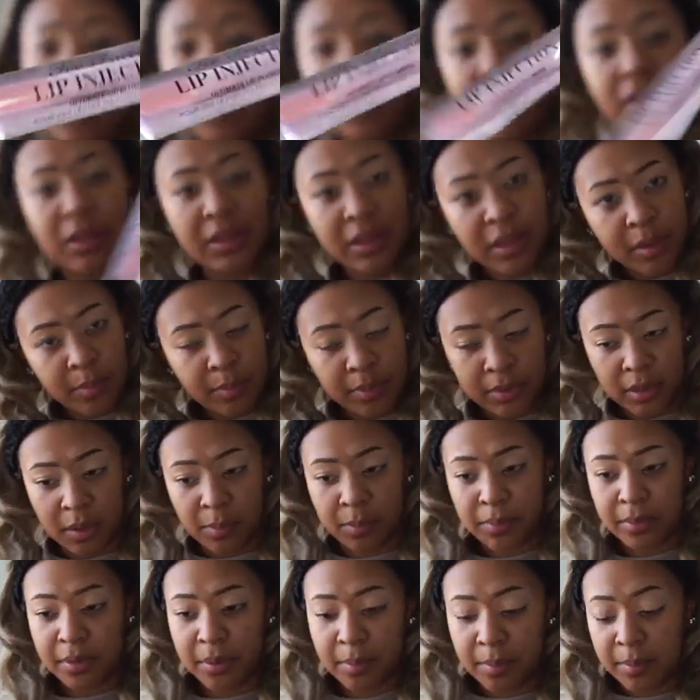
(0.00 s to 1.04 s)
lip
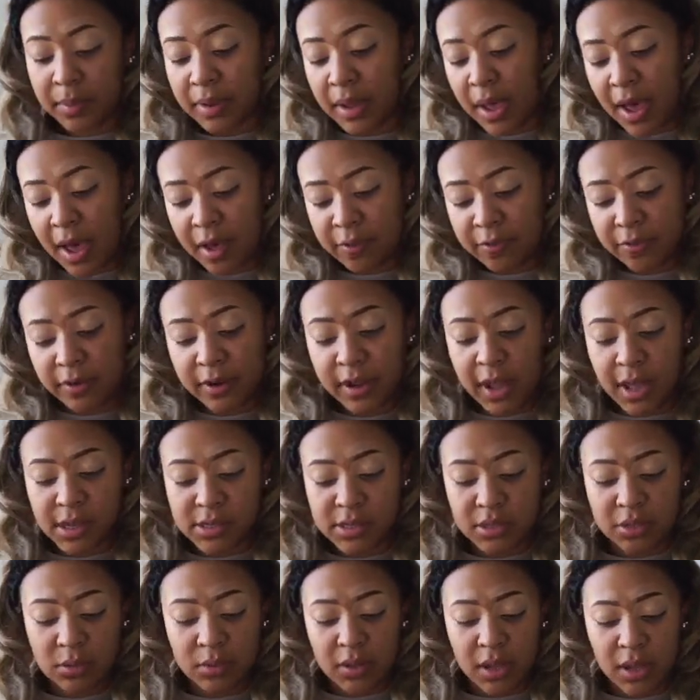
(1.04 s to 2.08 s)
plumper, but I forgot
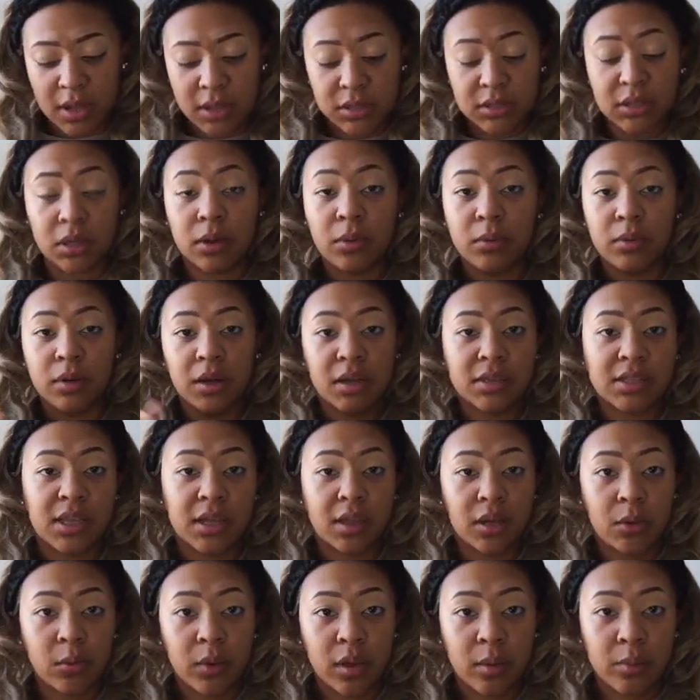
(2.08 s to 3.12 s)
to do that. So we're going to
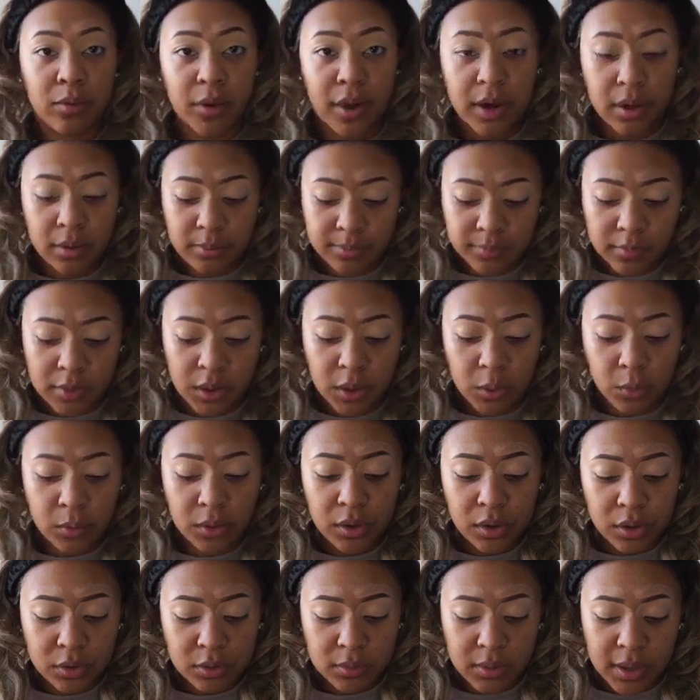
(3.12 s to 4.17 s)
take a quick break and we're
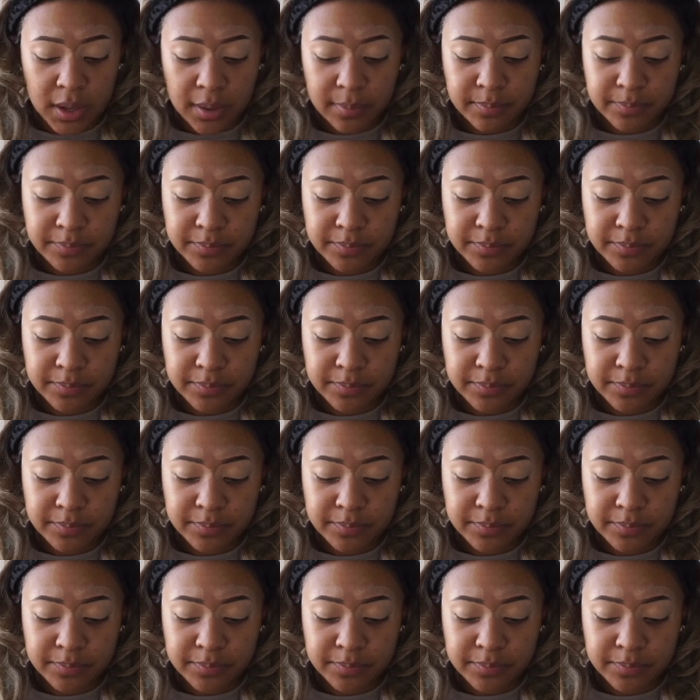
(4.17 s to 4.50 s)
going to do that.